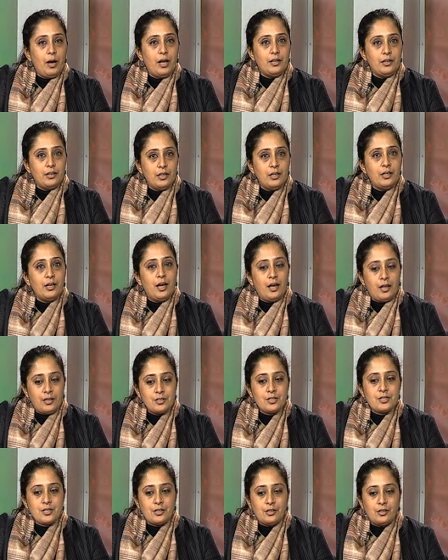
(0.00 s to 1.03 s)
Malini
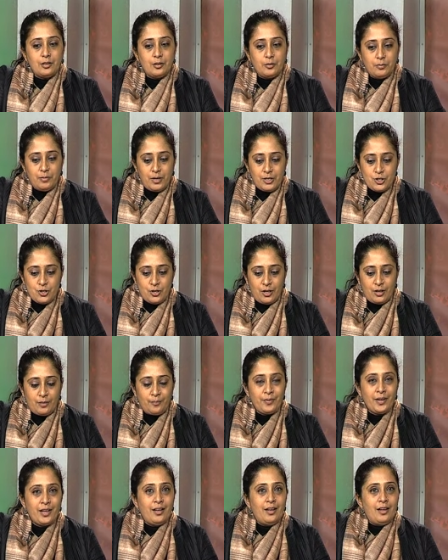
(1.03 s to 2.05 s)
and uh,
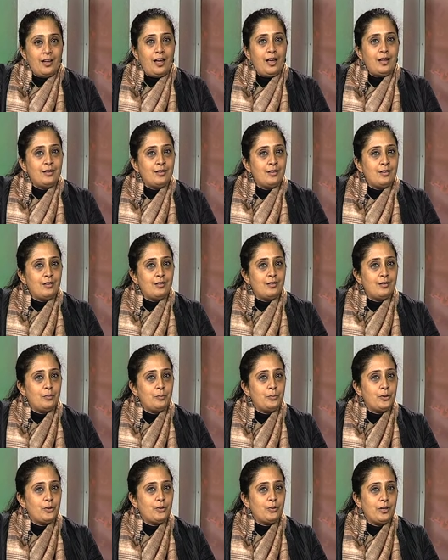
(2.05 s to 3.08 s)
Manjula. And
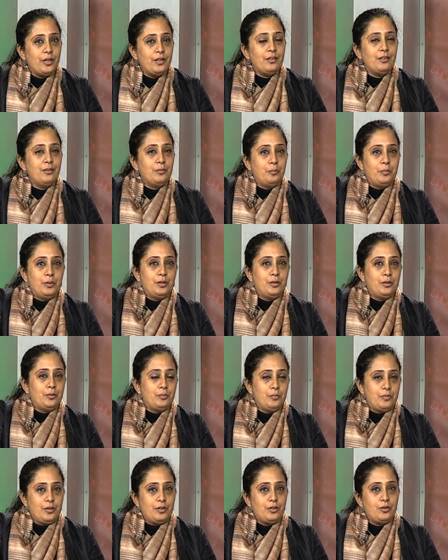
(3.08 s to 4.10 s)
uh, you know here
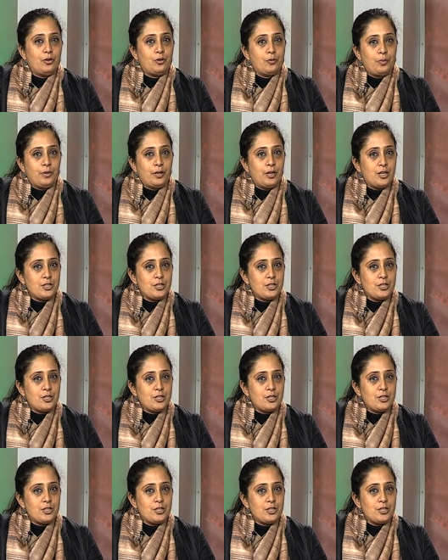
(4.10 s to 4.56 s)
um, uh, Dr.